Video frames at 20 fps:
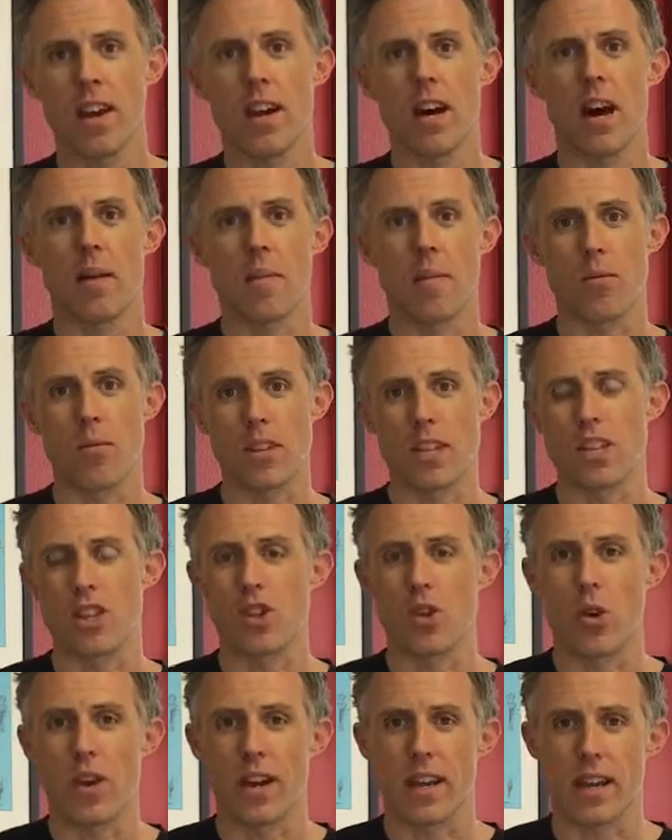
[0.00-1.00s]
I'm really
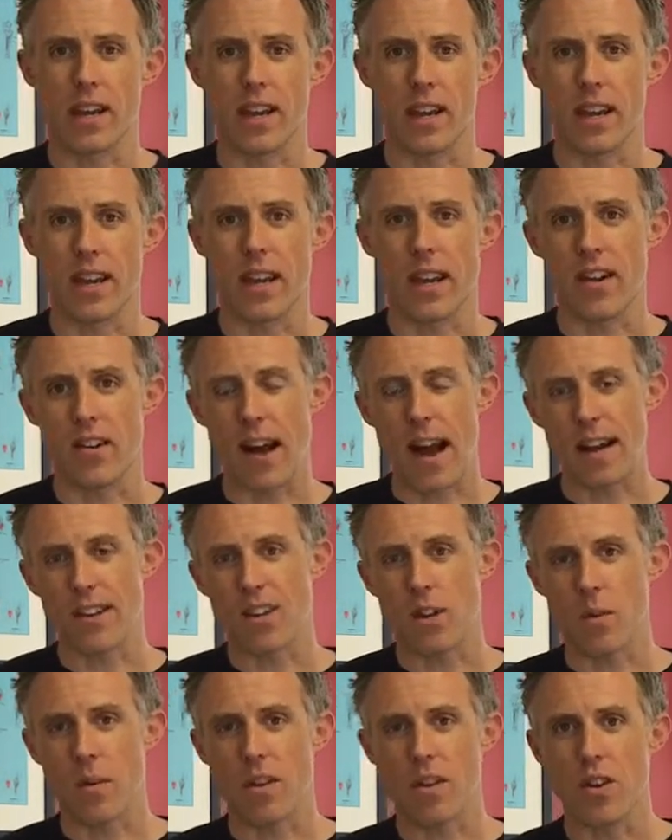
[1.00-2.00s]
enjoying
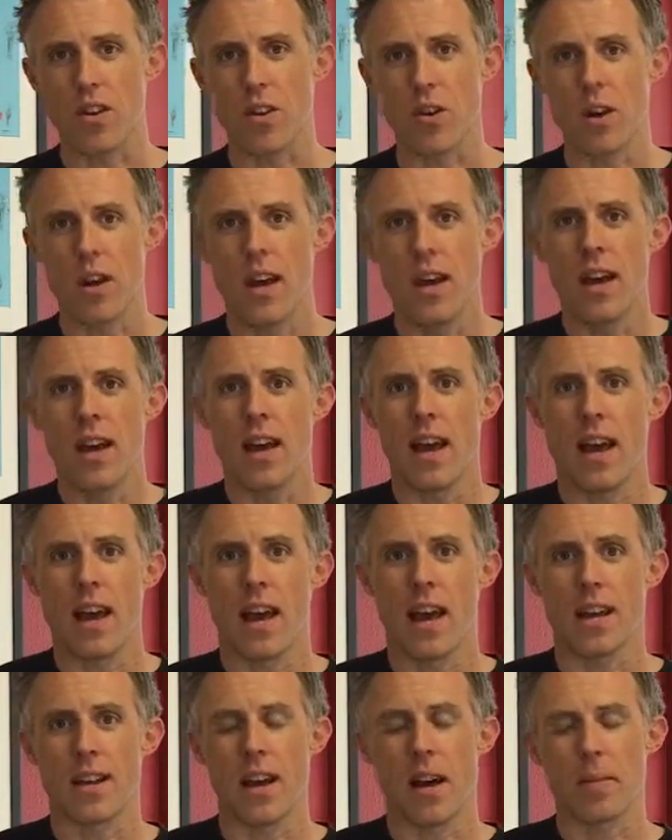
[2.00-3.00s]
interacting with you,
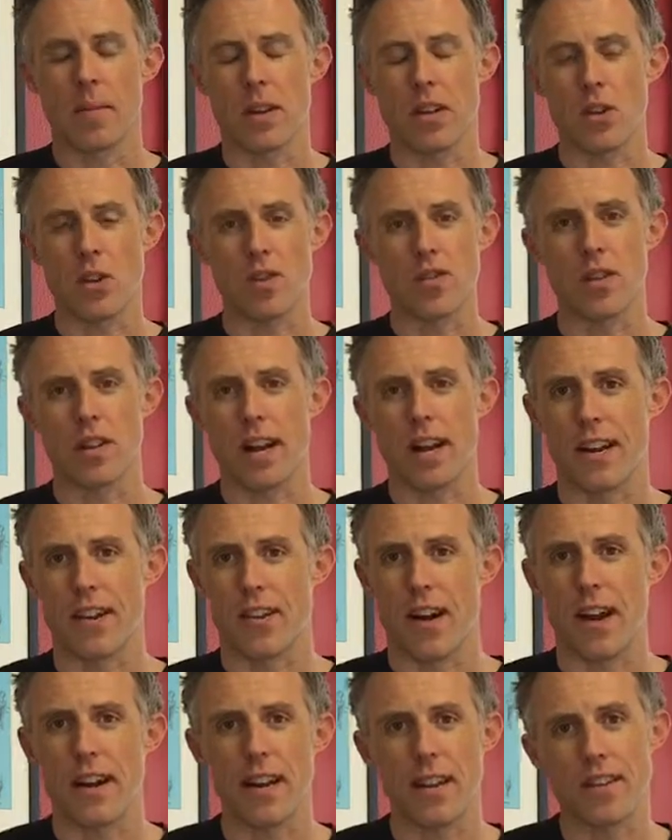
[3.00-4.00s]
and I'm going to use a of
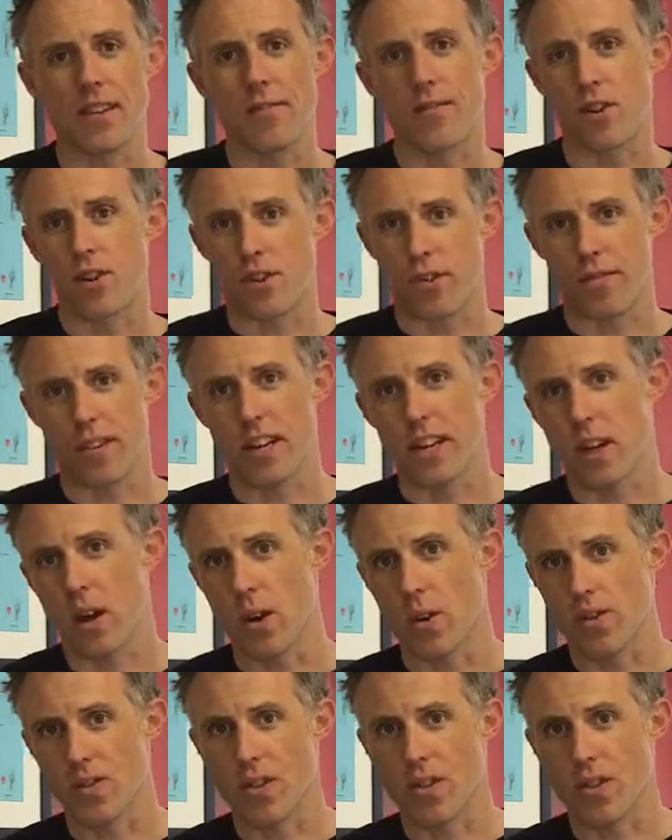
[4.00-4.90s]
your ideas in future videos.